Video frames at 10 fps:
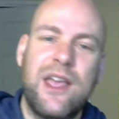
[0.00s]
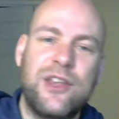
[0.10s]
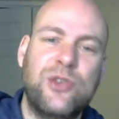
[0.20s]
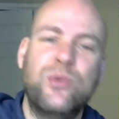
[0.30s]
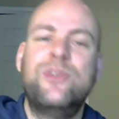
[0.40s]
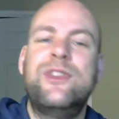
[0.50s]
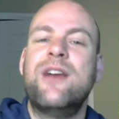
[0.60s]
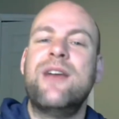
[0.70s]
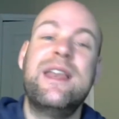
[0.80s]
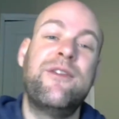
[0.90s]
use
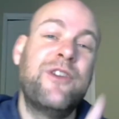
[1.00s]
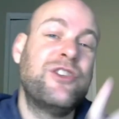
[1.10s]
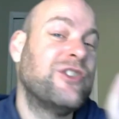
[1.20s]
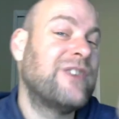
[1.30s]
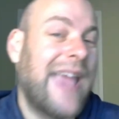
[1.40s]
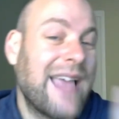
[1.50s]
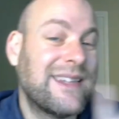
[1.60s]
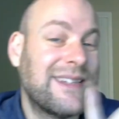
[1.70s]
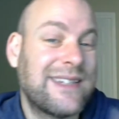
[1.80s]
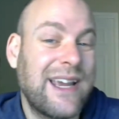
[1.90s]
their inefficiency as
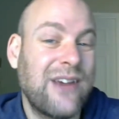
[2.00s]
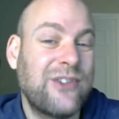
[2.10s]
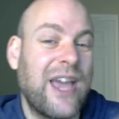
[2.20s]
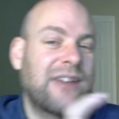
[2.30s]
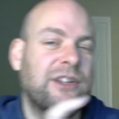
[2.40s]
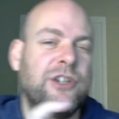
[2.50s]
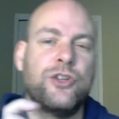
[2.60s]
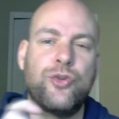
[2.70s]
a scare tactic to